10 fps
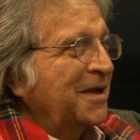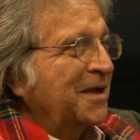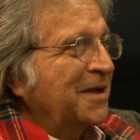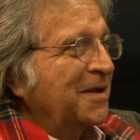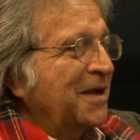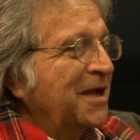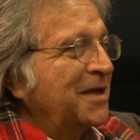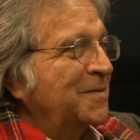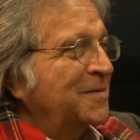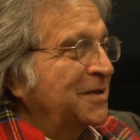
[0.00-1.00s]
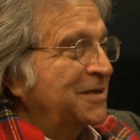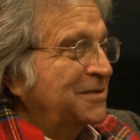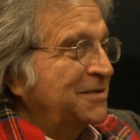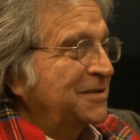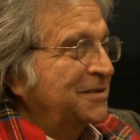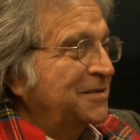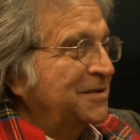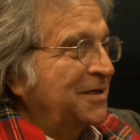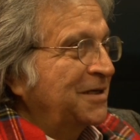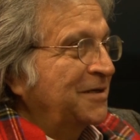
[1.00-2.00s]
I have learned
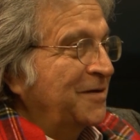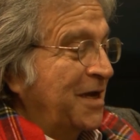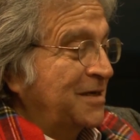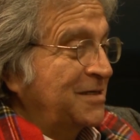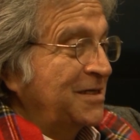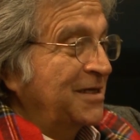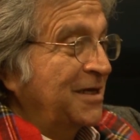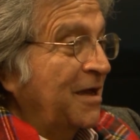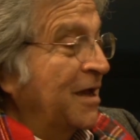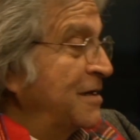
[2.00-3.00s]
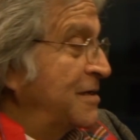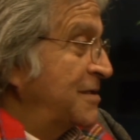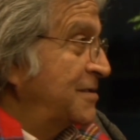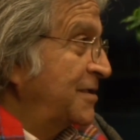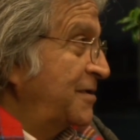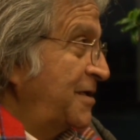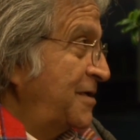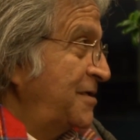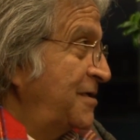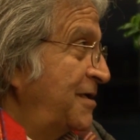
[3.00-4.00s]
a great deal and unlearned a
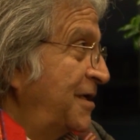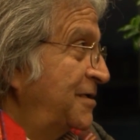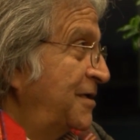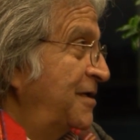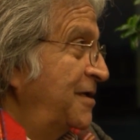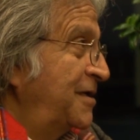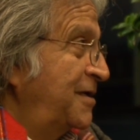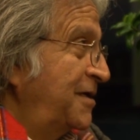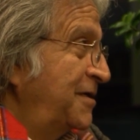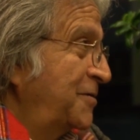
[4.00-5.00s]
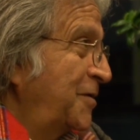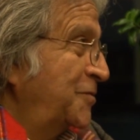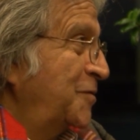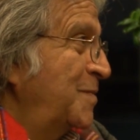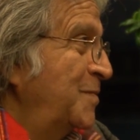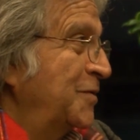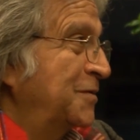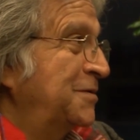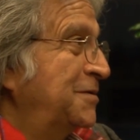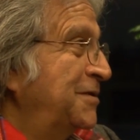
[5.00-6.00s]
great deal. And I think unlearning is also
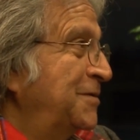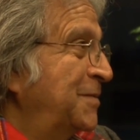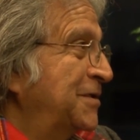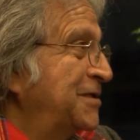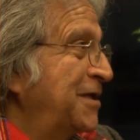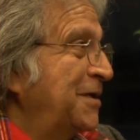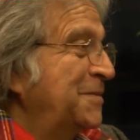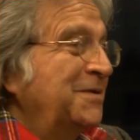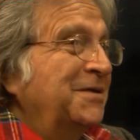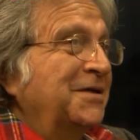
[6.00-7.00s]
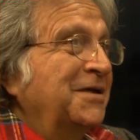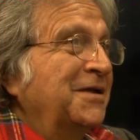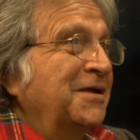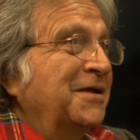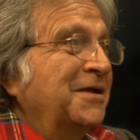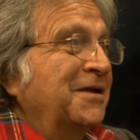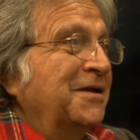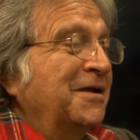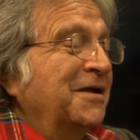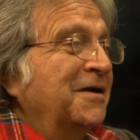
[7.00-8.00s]
important in one's life.
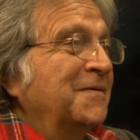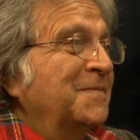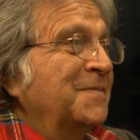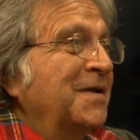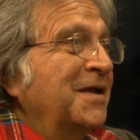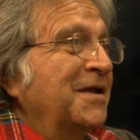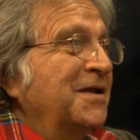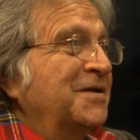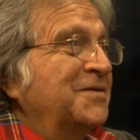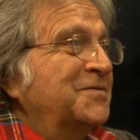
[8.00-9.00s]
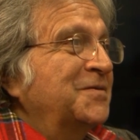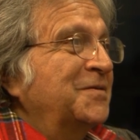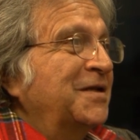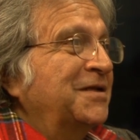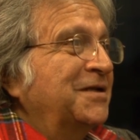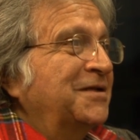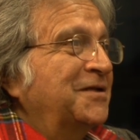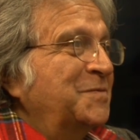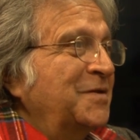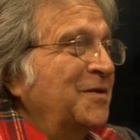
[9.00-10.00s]
So that it
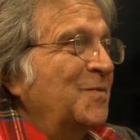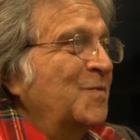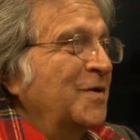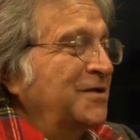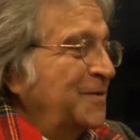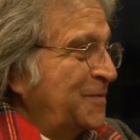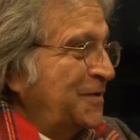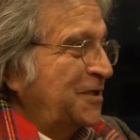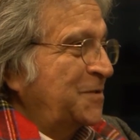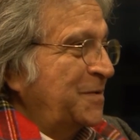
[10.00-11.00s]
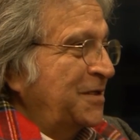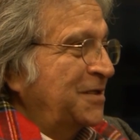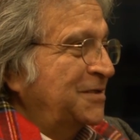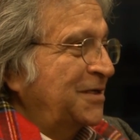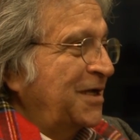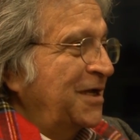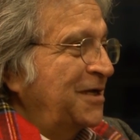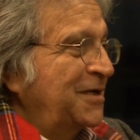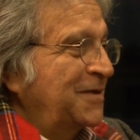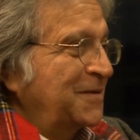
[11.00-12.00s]
has been a wonderful experience, a
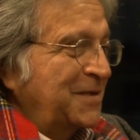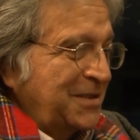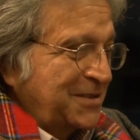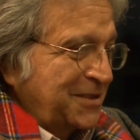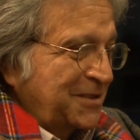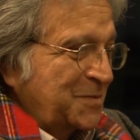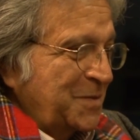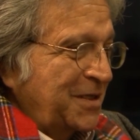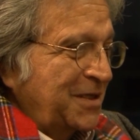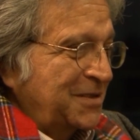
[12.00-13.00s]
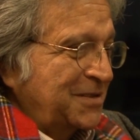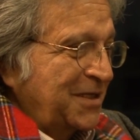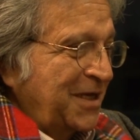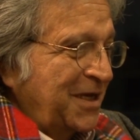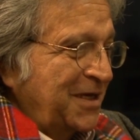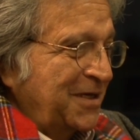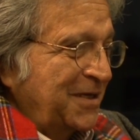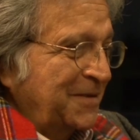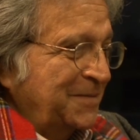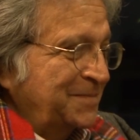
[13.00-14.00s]
highly collegiate experience,
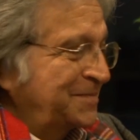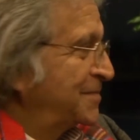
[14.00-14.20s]
and